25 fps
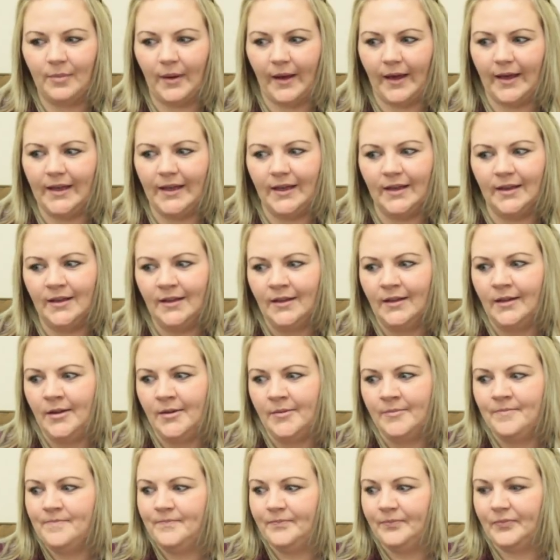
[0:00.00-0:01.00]
But,
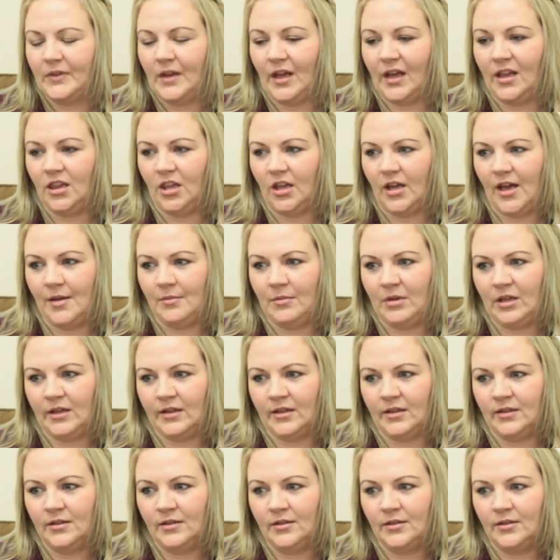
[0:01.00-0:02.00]
I
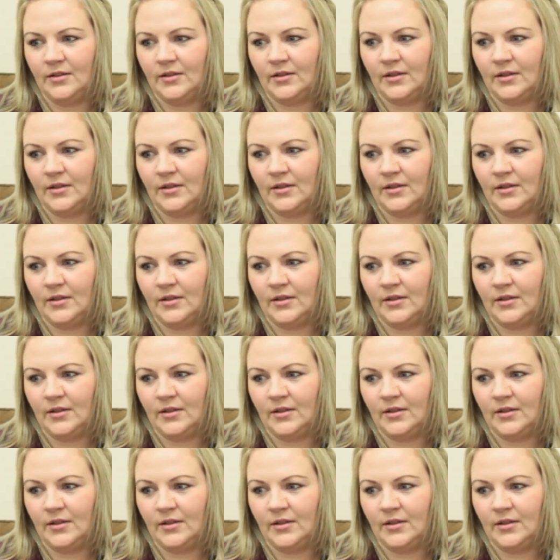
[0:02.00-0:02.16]
mean,